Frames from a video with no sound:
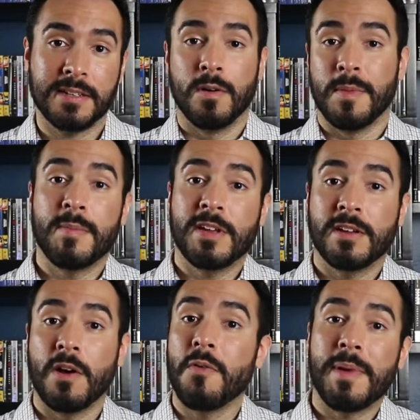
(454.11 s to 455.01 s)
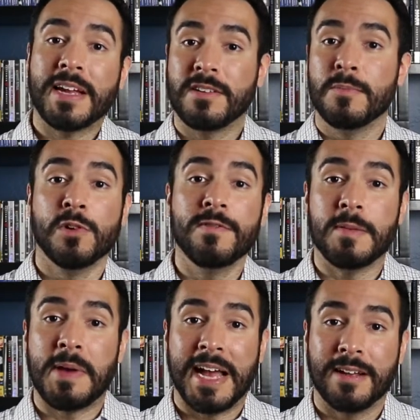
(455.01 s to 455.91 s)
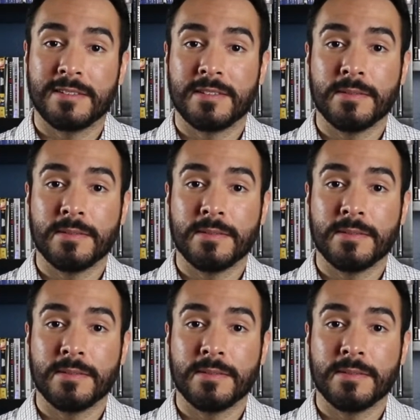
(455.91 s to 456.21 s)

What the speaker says: or maybe going back to MoviePass.